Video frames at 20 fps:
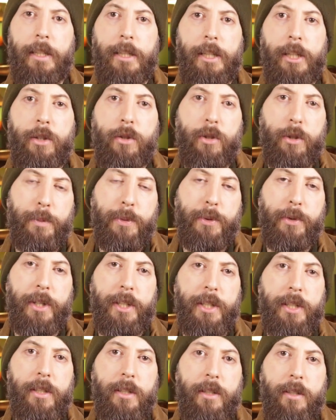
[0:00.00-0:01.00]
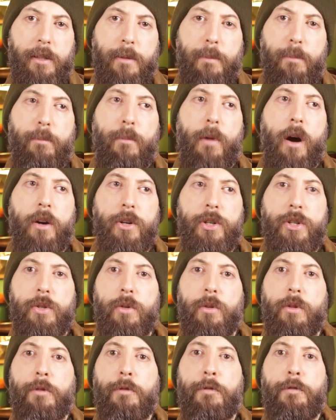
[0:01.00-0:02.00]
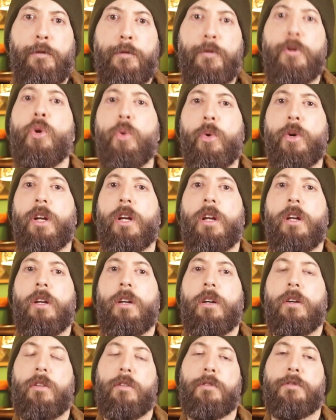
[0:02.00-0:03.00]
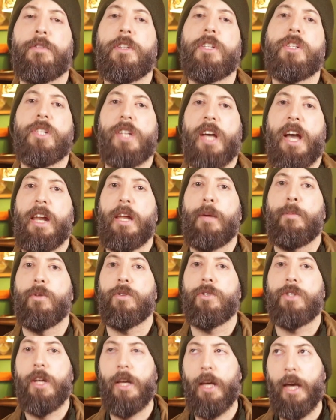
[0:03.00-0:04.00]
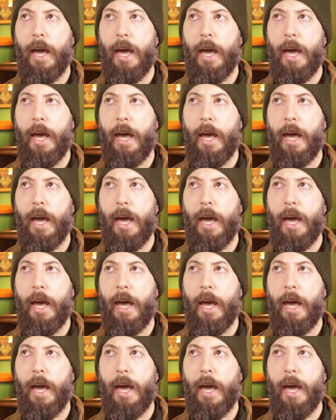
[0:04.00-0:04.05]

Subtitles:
incorporated the martial fury of these animals,